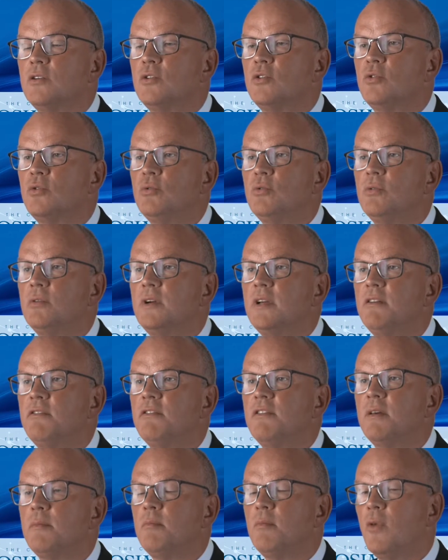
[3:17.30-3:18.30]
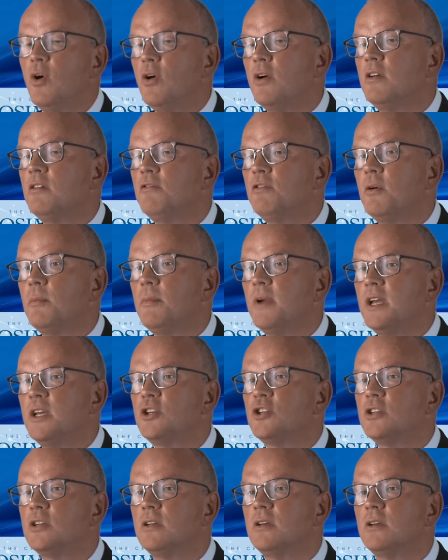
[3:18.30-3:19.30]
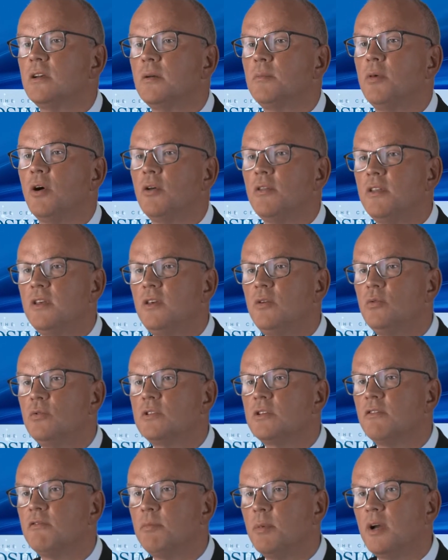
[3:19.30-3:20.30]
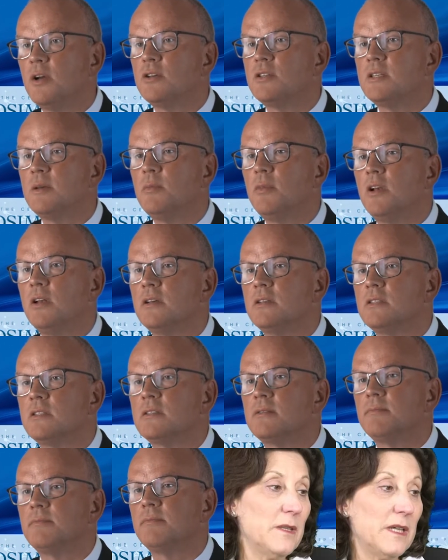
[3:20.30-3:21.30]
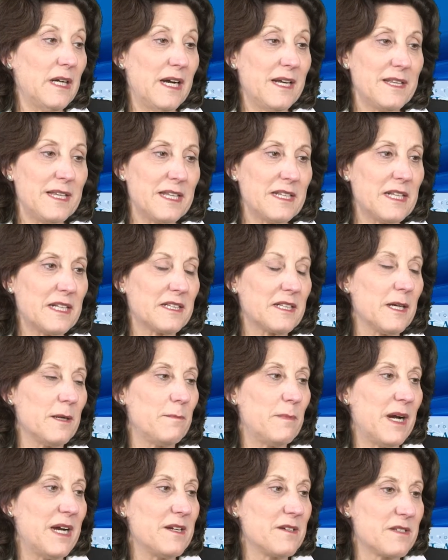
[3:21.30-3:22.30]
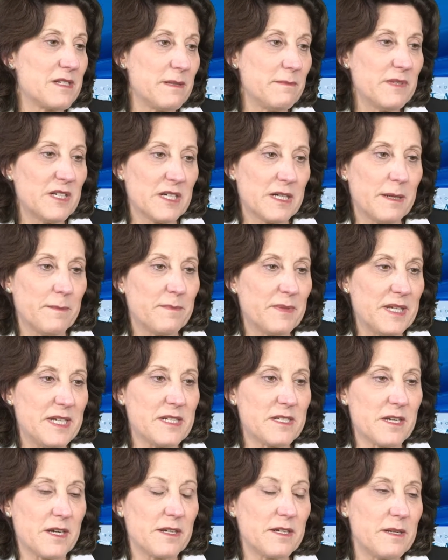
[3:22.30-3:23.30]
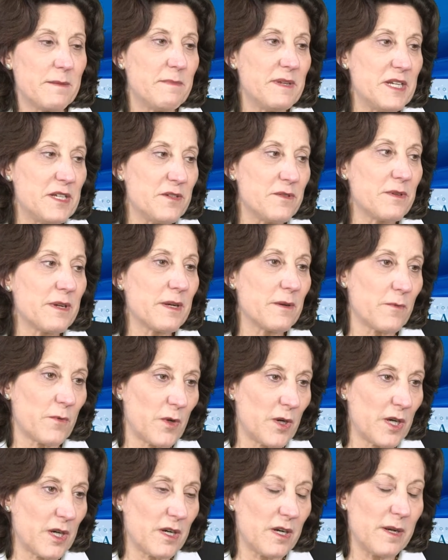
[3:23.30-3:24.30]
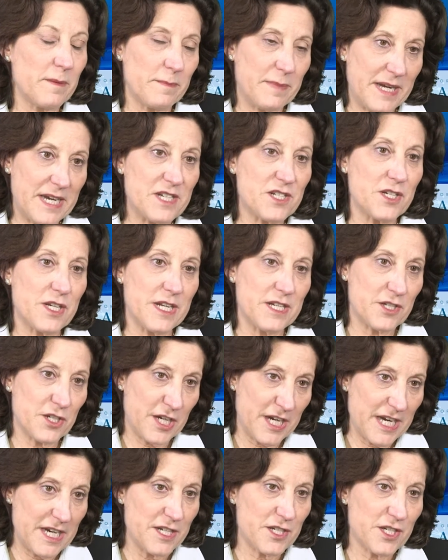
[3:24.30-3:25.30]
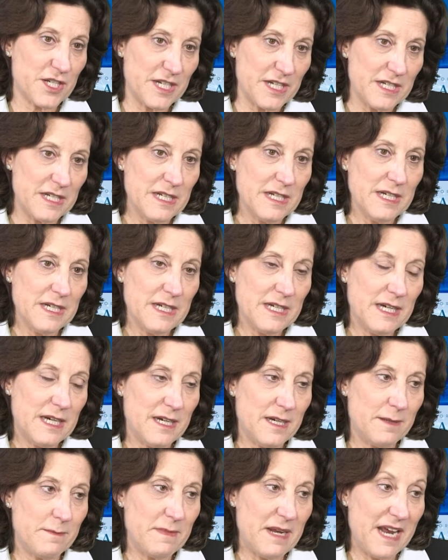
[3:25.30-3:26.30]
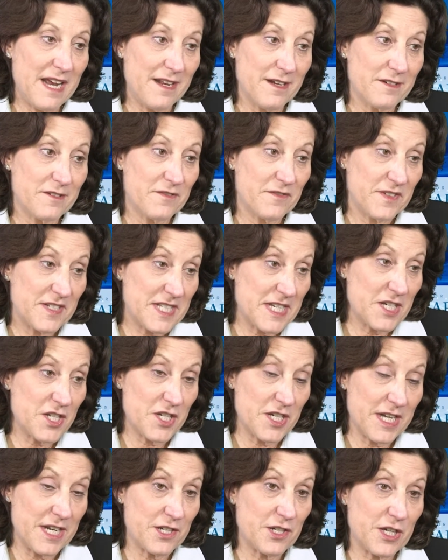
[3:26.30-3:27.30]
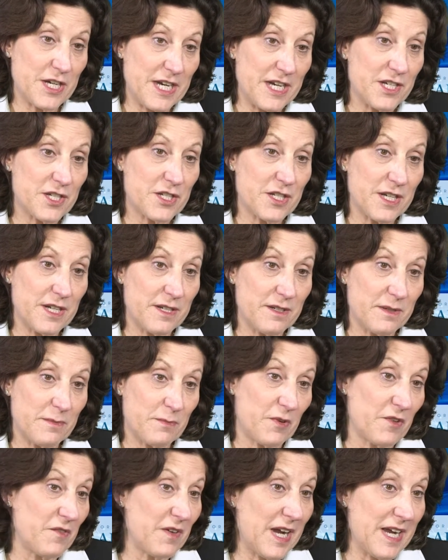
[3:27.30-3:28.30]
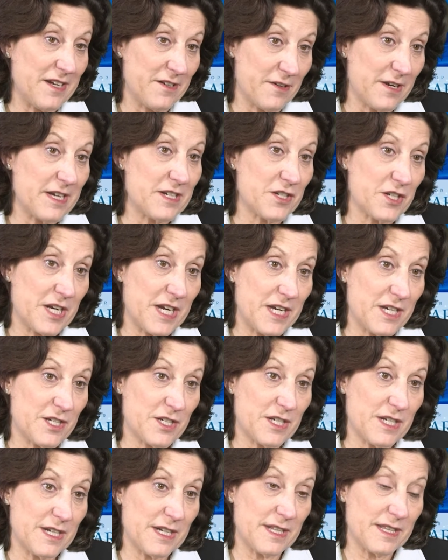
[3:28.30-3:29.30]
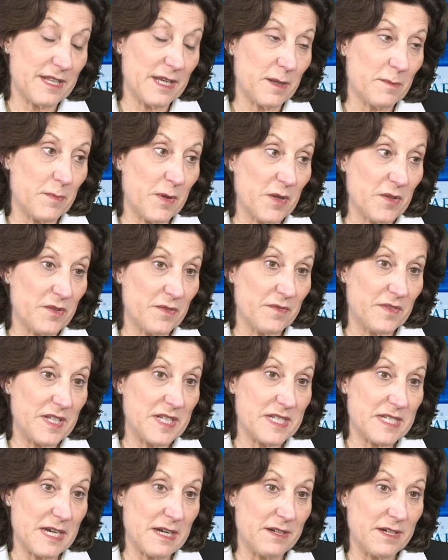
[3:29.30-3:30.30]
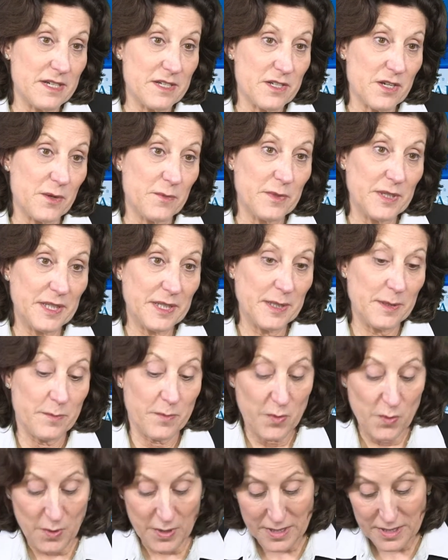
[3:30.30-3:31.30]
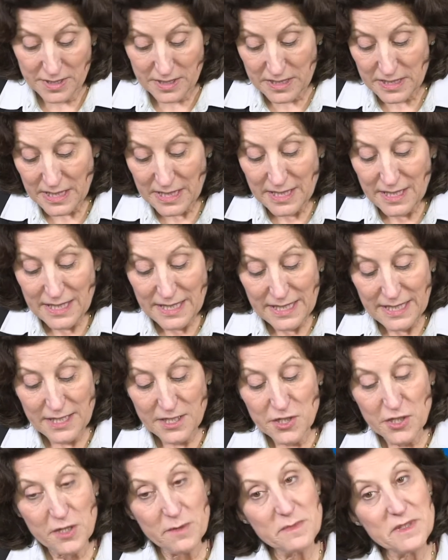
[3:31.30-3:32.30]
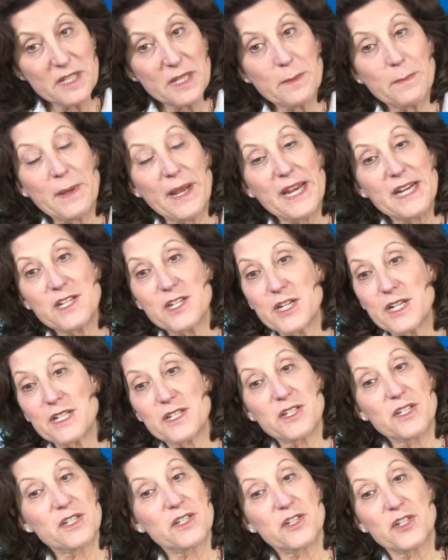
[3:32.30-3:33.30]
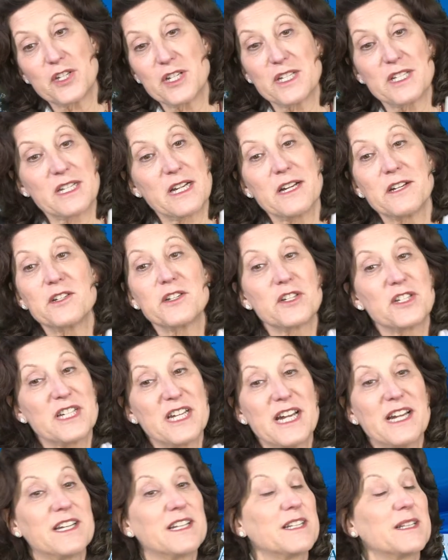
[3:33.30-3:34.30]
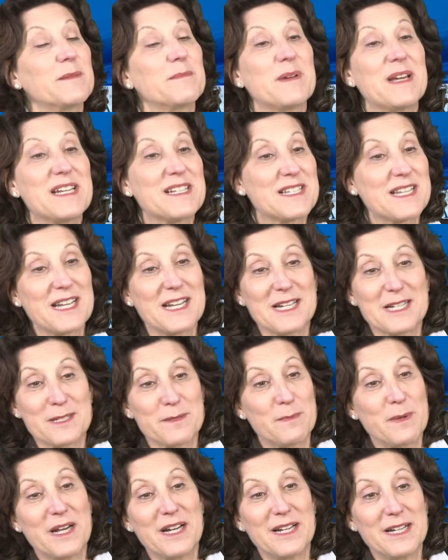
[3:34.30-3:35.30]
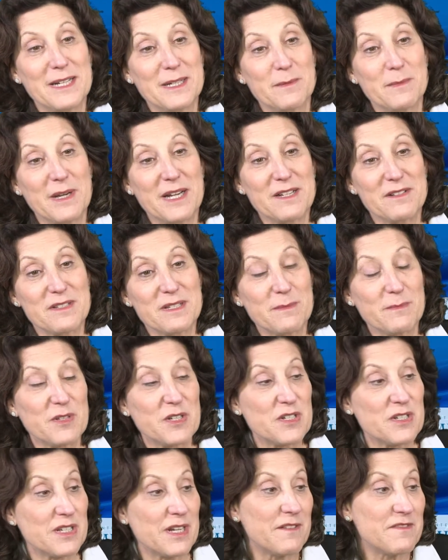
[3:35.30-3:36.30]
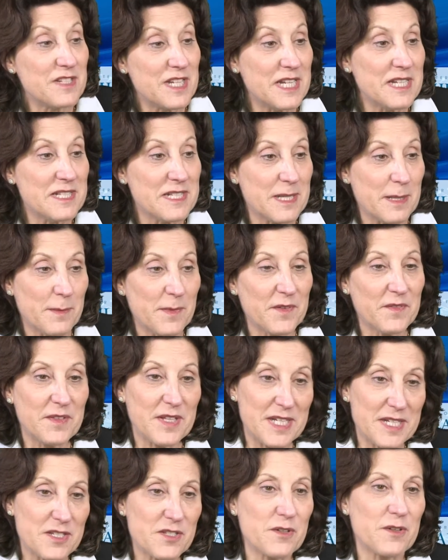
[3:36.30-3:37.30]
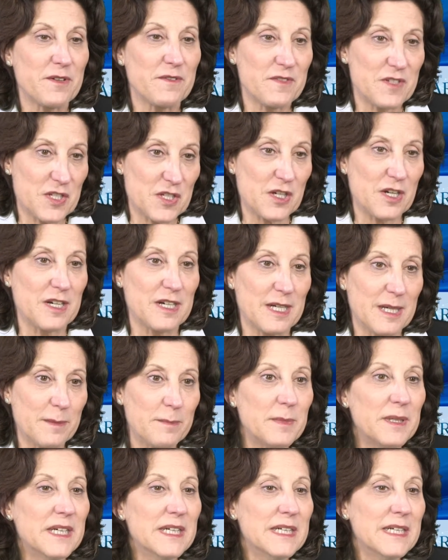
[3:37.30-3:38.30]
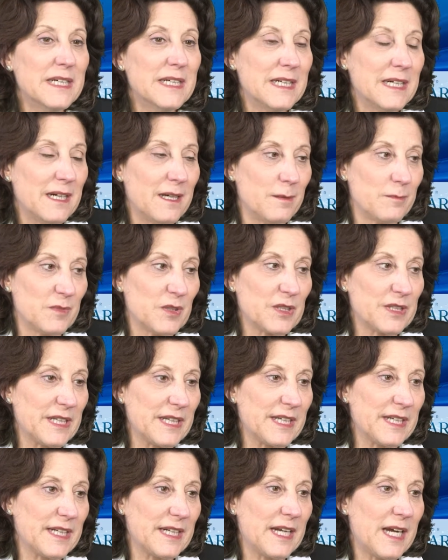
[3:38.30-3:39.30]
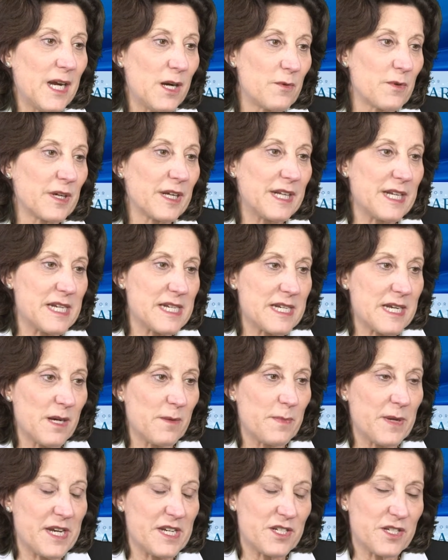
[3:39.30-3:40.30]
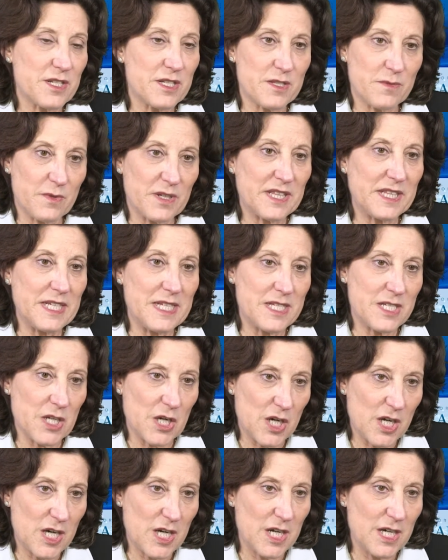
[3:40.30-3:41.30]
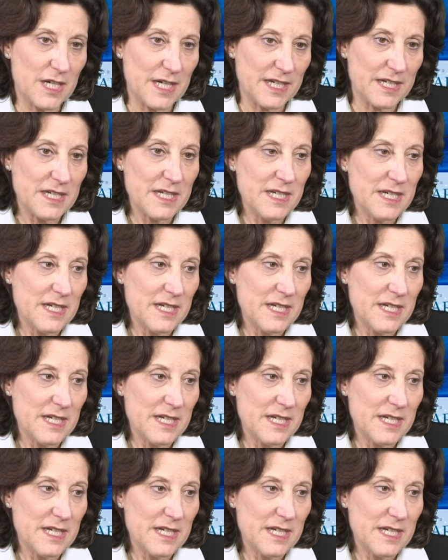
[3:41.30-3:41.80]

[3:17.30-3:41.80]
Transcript: to give them more information about the use of biosimilars. I think that the biosimilar companies are going to be doing work on patient education and physician education, provider education. I think both of these areas are really important. In terms of the patients, it's just understanding the basics behind biosimilars. And I've seen some of these sort of start up, looking at how we're going to tell patients what these are and,